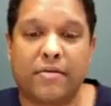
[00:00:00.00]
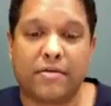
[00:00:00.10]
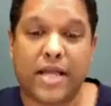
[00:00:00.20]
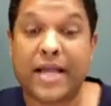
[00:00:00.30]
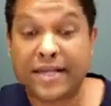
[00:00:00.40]

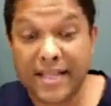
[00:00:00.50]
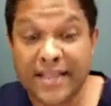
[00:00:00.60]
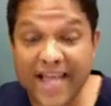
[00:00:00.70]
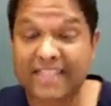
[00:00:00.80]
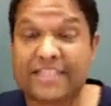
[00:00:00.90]
and
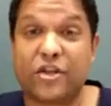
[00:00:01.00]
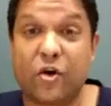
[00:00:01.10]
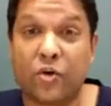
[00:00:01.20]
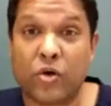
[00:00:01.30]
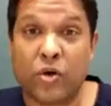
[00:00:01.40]
that's the
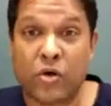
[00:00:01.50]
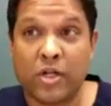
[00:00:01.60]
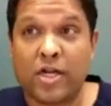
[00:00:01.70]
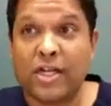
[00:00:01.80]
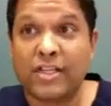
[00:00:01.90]
whole goal.
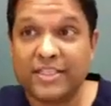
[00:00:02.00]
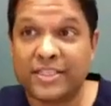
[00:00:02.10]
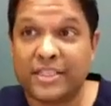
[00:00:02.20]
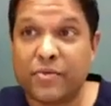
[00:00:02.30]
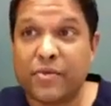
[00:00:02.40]

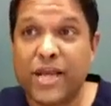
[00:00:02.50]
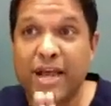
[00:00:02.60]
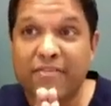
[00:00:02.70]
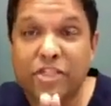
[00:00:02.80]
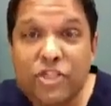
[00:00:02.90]
Listen, we
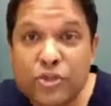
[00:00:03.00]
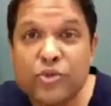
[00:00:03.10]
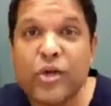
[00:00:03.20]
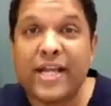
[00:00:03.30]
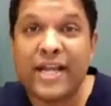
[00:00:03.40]
have
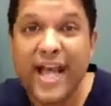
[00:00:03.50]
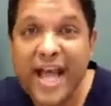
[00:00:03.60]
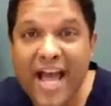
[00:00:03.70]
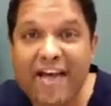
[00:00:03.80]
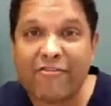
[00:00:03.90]

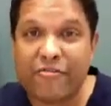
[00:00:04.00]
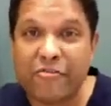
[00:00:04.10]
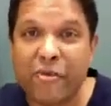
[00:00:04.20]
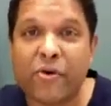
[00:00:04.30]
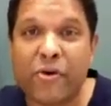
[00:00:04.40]
2.5
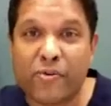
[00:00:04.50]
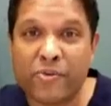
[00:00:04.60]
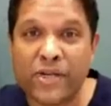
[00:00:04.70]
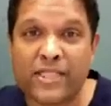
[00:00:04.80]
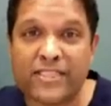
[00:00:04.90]
more
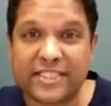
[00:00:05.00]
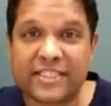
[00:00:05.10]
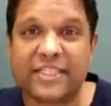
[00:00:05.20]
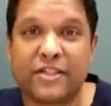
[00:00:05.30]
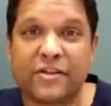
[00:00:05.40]
weeks
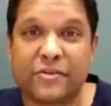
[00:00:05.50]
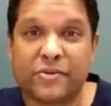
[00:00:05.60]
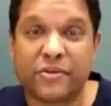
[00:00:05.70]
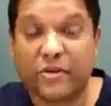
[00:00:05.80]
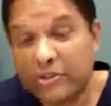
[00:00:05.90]
until
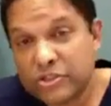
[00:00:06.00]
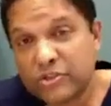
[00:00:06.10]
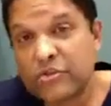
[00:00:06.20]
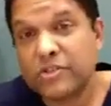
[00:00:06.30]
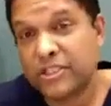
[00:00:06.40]

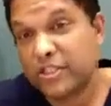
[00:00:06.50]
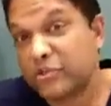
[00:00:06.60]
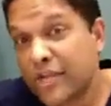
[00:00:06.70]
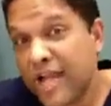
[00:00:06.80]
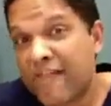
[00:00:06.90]
2 to
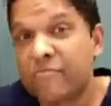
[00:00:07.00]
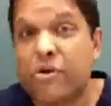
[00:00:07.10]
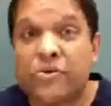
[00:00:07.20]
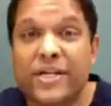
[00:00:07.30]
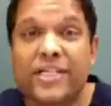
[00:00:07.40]
2.5
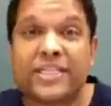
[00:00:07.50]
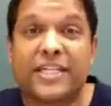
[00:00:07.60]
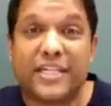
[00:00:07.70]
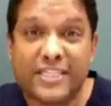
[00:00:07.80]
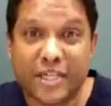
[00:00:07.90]
more weeks
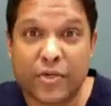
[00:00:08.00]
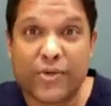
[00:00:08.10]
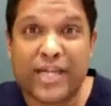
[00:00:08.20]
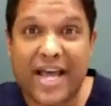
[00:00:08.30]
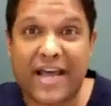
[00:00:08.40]
until
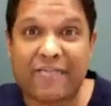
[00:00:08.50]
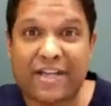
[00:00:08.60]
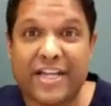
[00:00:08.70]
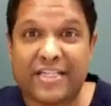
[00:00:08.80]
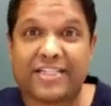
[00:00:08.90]
we have
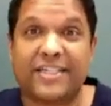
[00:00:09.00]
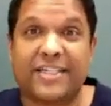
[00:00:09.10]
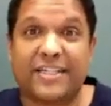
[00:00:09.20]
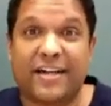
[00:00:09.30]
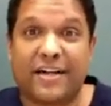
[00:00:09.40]
hit
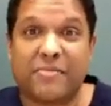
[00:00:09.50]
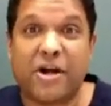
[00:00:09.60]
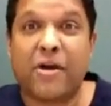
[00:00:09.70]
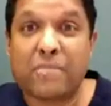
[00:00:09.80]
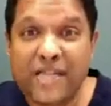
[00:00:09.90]

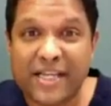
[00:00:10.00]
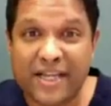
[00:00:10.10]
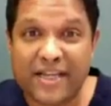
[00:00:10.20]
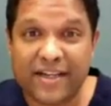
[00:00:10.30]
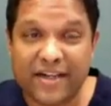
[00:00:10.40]
our
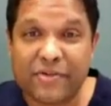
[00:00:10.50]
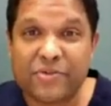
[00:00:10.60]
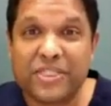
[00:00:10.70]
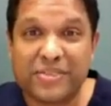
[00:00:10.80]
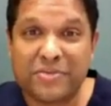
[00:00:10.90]
peak,
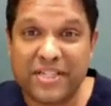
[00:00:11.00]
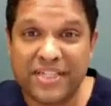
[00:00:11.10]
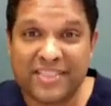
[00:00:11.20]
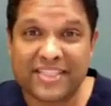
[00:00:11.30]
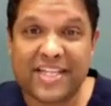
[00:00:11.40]
which
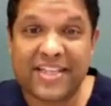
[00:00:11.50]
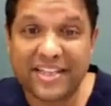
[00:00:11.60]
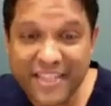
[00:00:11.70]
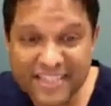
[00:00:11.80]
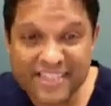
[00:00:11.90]
means
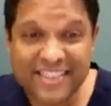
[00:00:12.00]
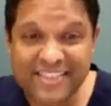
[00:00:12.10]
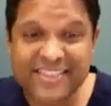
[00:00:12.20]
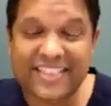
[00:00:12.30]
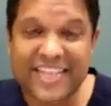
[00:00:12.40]
this
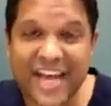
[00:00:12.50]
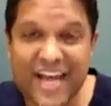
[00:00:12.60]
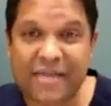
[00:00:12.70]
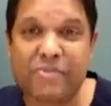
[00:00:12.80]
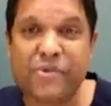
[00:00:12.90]
is the
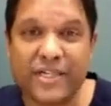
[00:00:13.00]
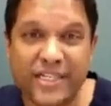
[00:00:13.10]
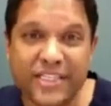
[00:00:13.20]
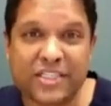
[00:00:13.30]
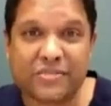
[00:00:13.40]
time we
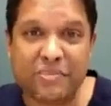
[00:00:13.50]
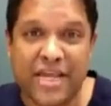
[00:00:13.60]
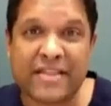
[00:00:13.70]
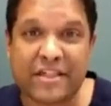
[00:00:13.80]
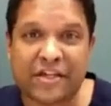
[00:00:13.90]
need to
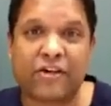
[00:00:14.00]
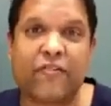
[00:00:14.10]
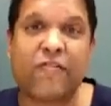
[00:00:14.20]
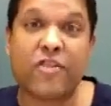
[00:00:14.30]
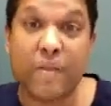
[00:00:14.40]
bend the
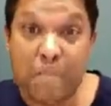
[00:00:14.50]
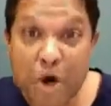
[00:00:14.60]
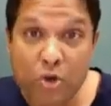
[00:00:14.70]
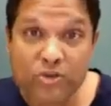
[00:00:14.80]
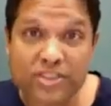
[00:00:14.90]
curve the
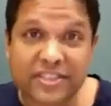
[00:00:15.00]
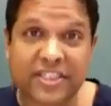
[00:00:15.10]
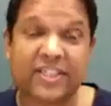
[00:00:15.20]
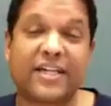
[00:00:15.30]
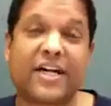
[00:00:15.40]
most.
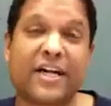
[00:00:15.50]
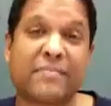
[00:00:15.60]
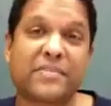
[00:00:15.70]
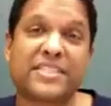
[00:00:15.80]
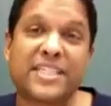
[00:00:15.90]

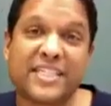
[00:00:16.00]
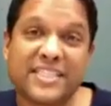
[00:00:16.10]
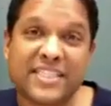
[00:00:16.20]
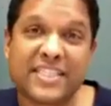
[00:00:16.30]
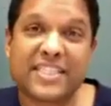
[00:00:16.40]
The
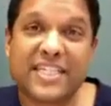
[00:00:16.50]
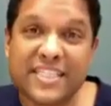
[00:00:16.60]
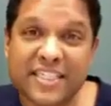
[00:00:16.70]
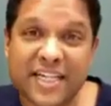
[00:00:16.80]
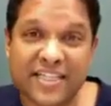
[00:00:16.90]
CDC has
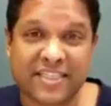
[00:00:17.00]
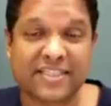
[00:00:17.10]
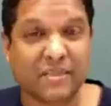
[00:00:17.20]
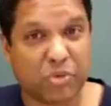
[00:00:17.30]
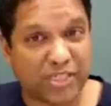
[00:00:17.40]
hinted at this.
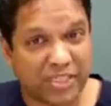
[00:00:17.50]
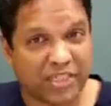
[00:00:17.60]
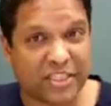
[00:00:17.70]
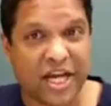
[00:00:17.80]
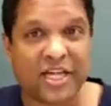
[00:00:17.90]
The
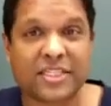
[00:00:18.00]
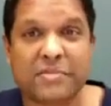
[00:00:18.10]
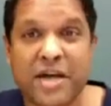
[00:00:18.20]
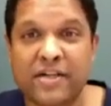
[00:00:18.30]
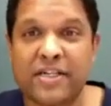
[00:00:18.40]
president talked
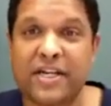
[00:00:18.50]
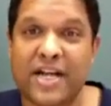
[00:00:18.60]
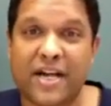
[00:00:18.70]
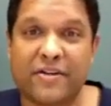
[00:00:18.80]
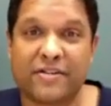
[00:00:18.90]
about
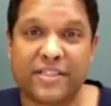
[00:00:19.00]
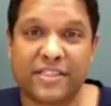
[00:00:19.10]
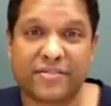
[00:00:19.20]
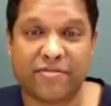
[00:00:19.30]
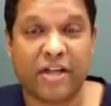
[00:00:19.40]
how
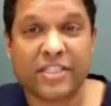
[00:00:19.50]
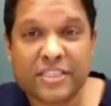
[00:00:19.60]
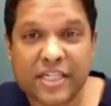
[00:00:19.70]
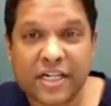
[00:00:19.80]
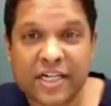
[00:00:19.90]
it's
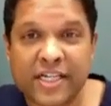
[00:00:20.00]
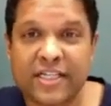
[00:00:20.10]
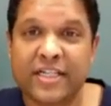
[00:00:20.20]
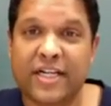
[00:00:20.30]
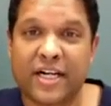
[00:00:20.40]
voluntary,
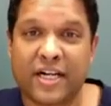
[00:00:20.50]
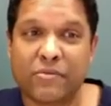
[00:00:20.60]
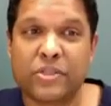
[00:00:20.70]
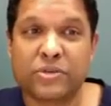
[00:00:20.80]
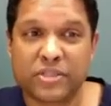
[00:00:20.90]

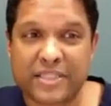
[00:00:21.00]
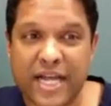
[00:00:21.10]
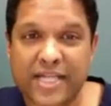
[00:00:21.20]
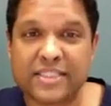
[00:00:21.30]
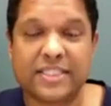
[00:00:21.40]
which was
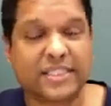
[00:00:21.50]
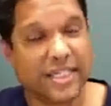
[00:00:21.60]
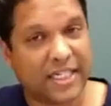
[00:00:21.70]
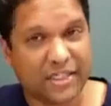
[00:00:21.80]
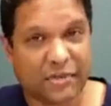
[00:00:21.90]
nice. He
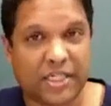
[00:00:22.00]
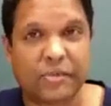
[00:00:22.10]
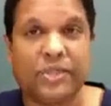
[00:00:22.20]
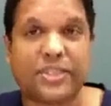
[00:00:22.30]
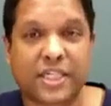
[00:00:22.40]
said he
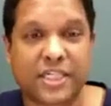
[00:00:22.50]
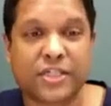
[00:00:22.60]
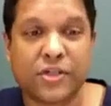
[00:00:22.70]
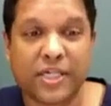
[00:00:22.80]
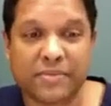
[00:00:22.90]
wasn't going to
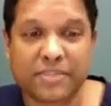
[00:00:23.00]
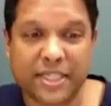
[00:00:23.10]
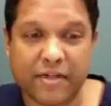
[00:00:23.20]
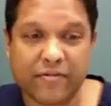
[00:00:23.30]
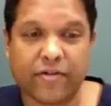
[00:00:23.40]
do it
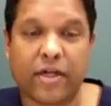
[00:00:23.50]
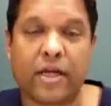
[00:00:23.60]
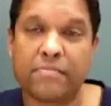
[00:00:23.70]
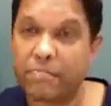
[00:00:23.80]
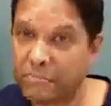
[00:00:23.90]
himself,
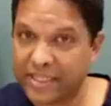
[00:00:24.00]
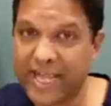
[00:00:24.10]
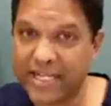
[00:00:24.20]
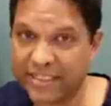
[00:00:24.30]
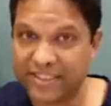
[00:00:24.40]
but
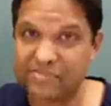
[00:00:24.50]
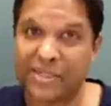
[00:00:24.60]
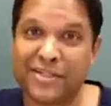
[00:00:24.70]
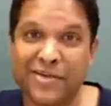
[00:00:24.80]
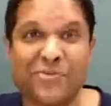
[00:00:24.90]
that doesn't
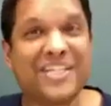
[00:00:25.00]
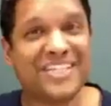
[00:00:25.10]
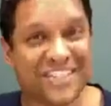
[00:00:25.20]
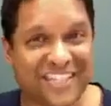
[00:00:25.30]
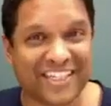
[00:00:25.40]
mean that we
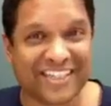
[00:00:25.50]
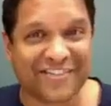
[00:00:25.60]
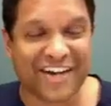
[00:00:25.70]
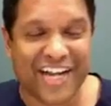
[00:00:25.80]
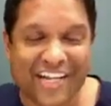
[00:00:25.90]
shouldn't.
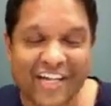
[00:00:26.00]
Right?